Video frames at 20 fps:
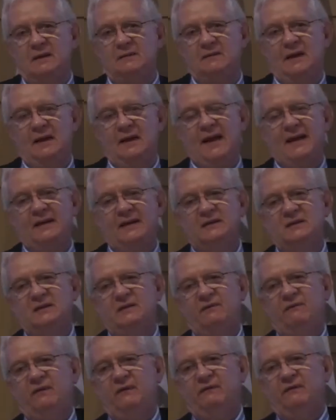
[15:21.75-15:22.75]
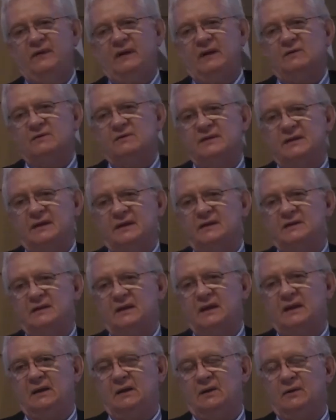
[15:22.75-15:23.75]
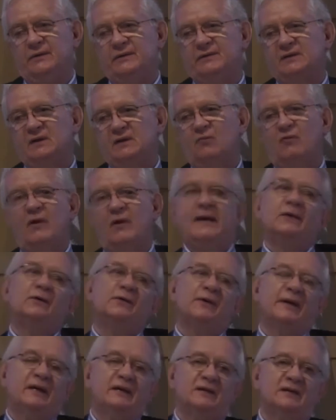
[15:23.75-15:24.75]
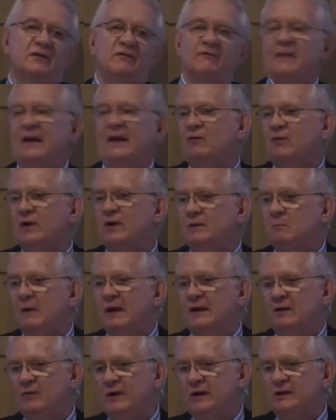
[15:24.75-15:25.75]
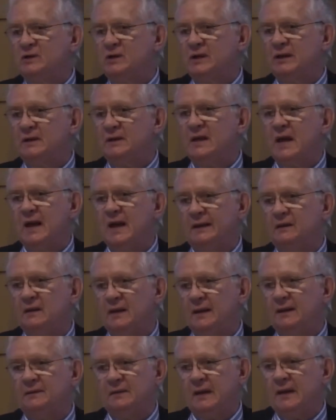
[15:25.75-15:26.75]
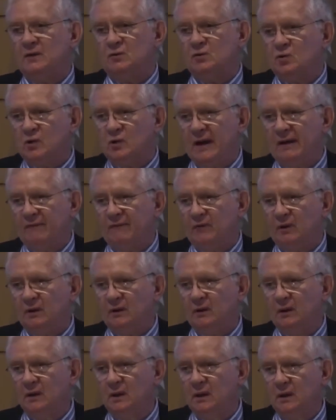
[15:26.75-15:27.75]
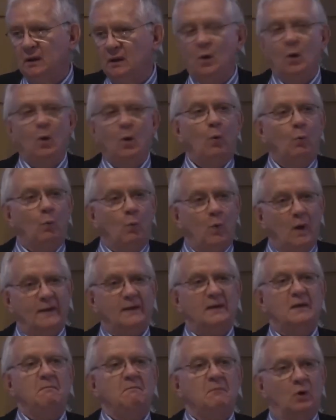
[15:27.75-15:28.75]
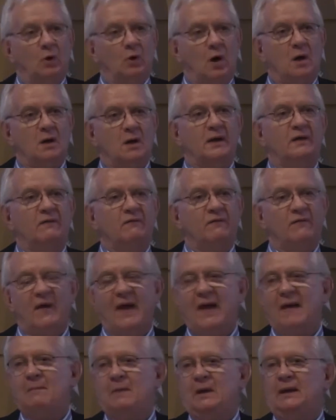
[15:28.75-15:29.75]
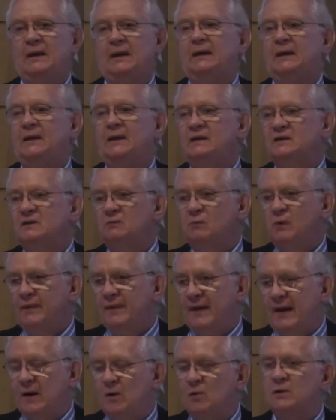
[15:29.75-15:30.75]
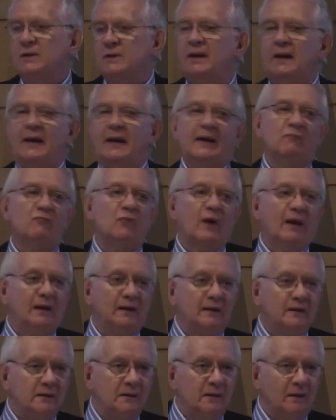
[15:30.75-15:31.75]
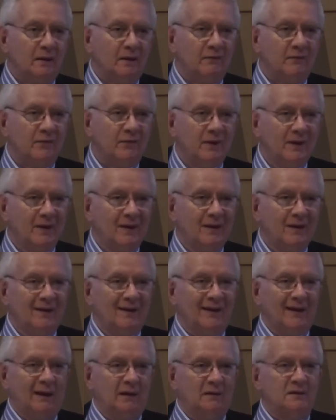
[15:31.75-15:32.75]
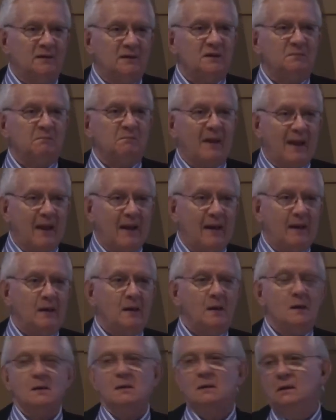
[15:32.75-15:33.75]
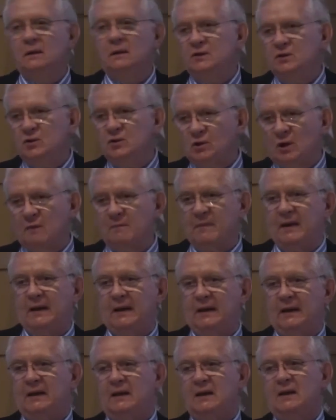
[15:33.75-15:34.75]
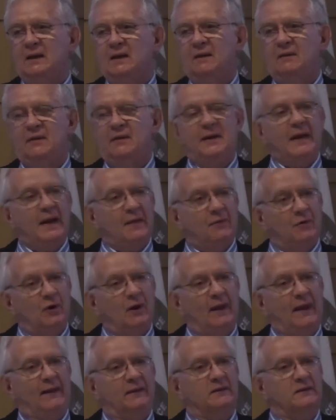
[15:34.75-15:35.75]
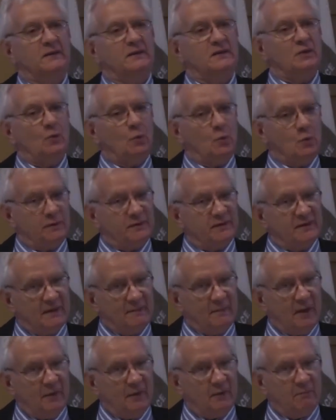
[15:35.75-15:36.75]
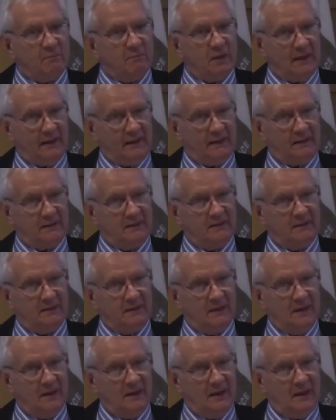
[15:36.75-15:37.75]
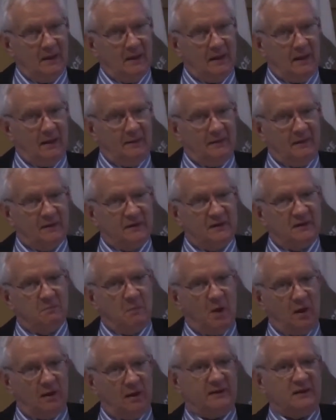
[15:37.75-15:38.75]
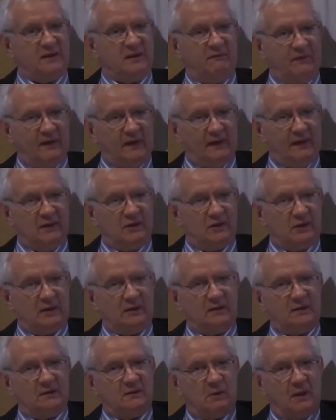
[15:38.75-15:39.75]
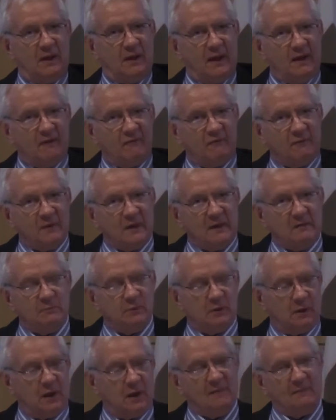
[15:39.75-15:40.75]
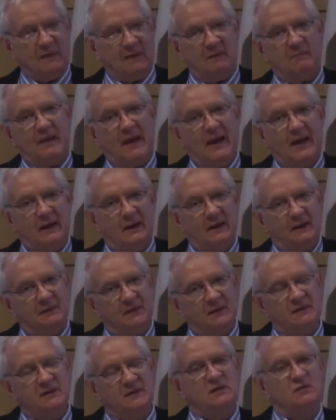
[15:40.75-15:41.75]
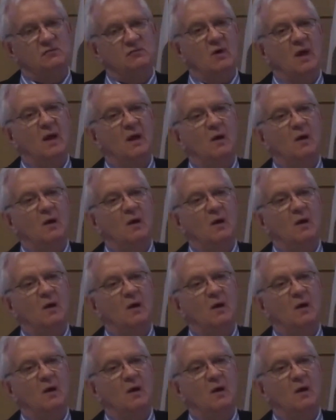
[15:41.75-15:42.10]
in the last 50 or 60 years. Greater ease of migration and travel. What Moroccan family is without a relative in Spain, Germany, the Netherlands, or some other place? The smallest villages will have people coming back, and this is